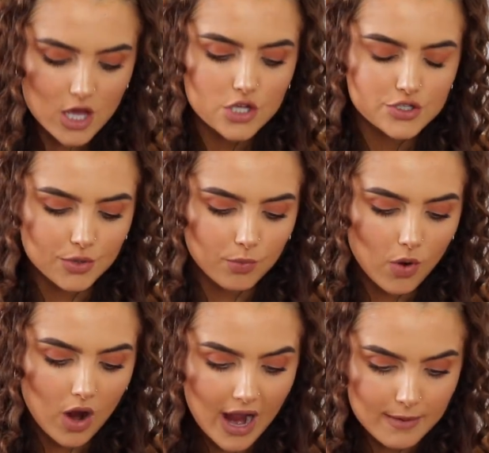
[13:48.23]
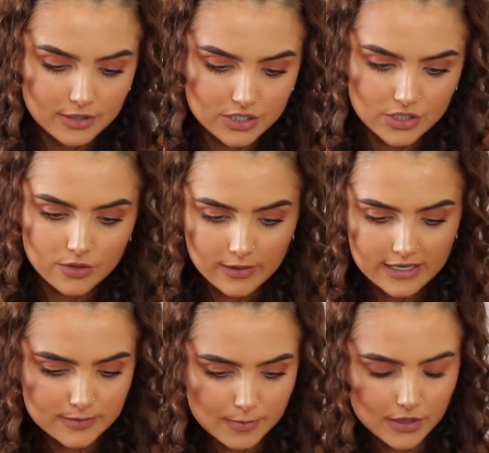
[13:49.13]
So what I would do
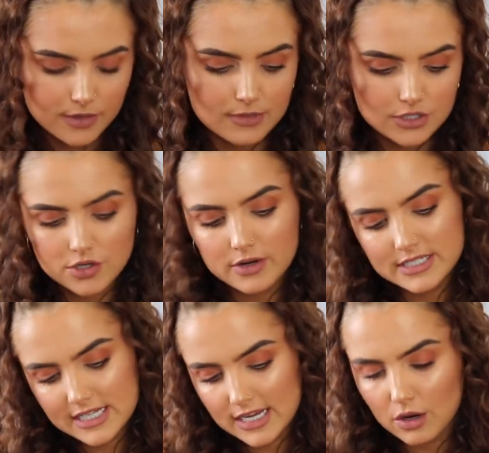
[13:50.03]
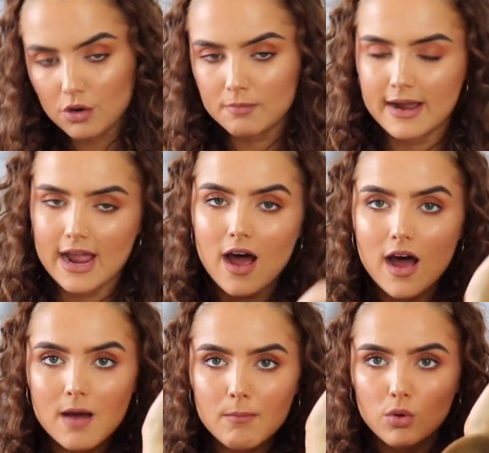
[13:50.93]
is put the majority on my
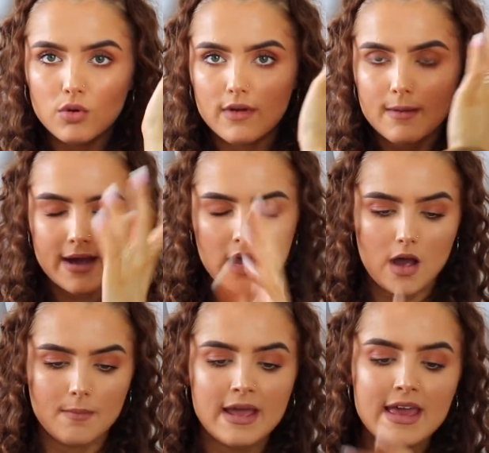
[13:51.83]
arm, all around my arm,